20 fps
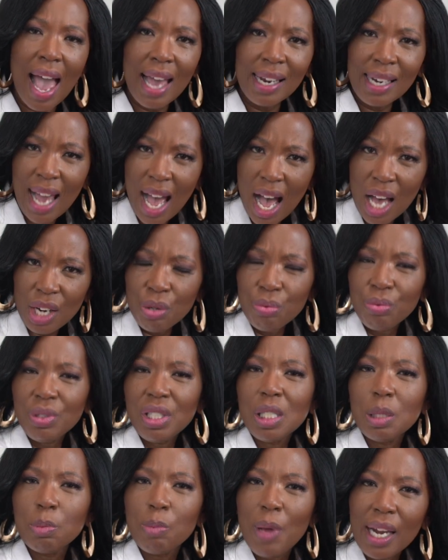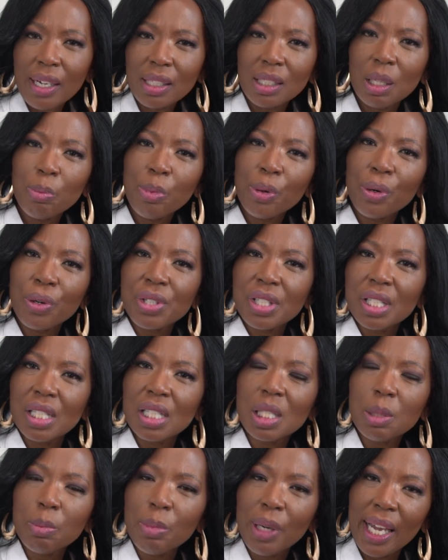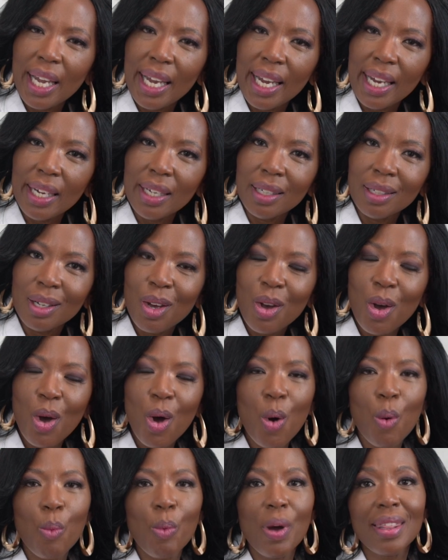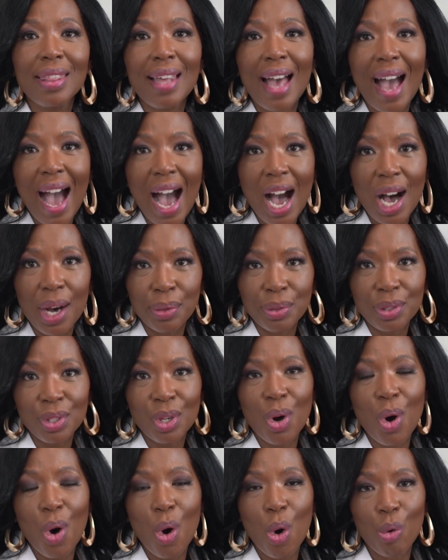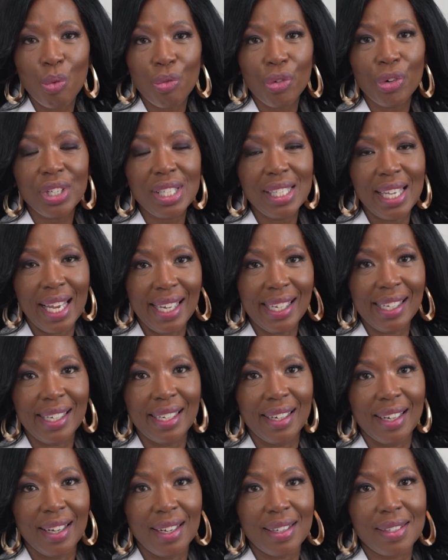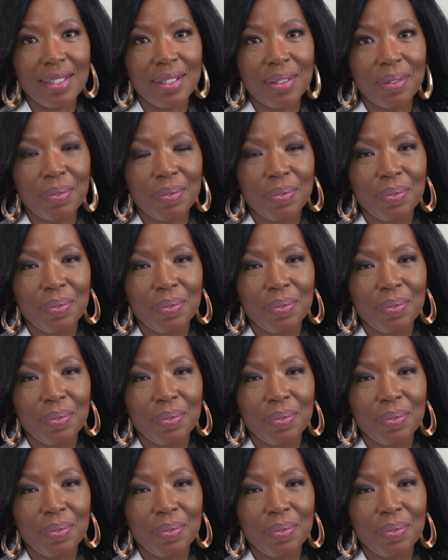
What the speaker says: and how to respect a person's pain without overtaking it.